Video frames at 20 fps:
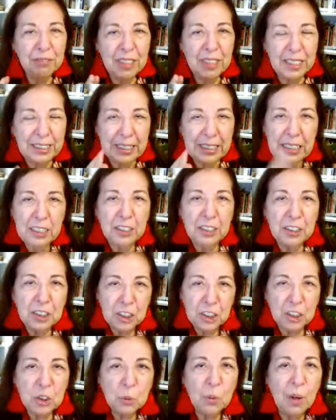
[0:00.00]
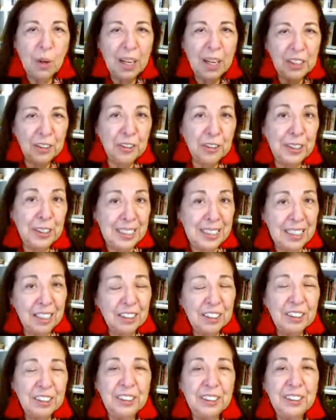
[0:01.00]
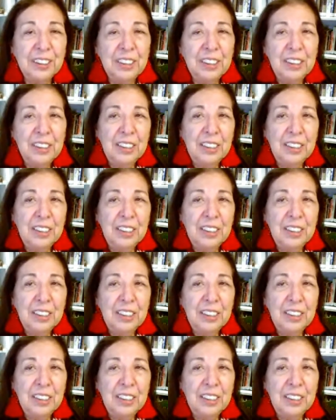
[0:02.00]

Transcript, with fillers: like either just one or another.